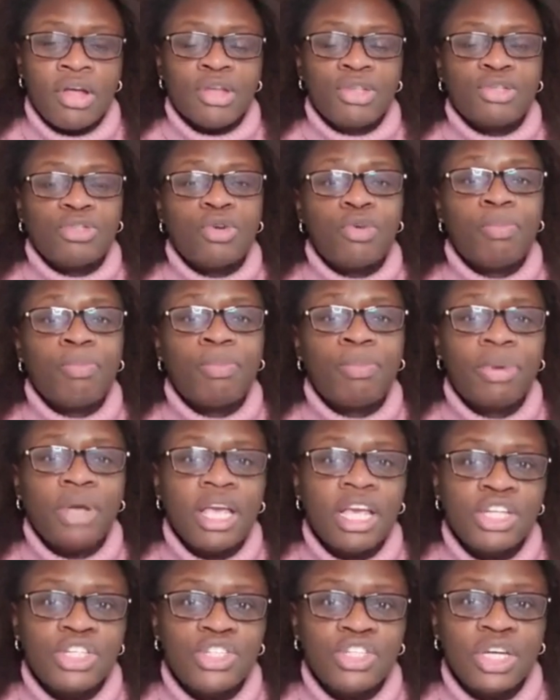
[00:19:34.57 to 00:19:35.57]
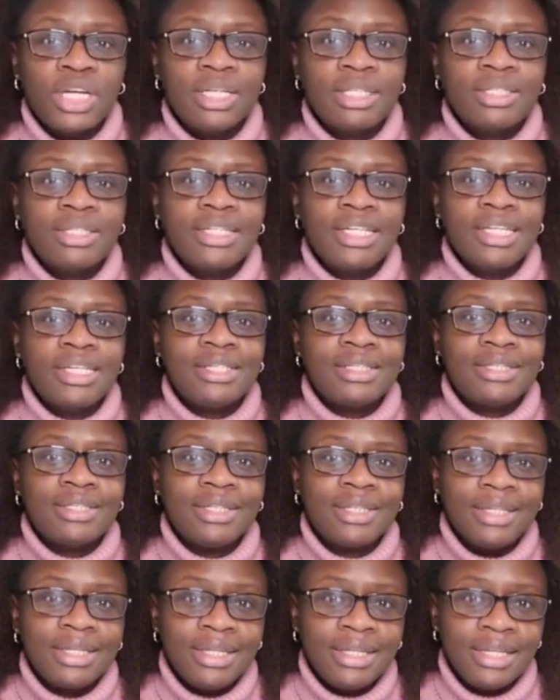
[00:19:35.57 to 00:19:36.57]
So patience
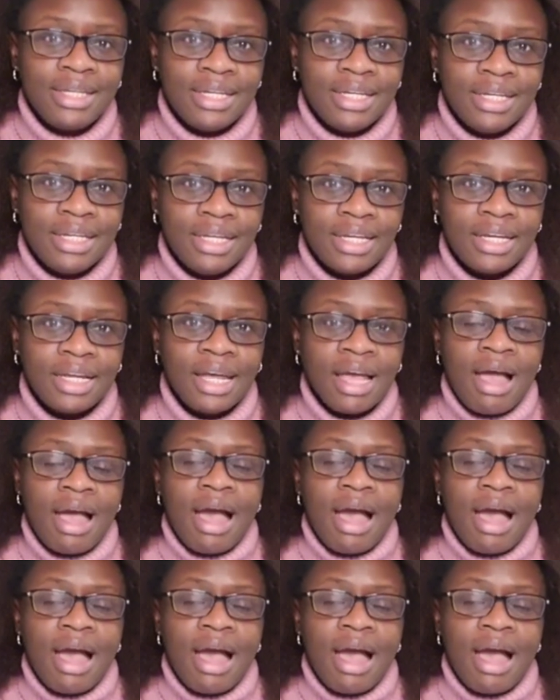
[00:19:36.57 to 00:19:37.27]
is key,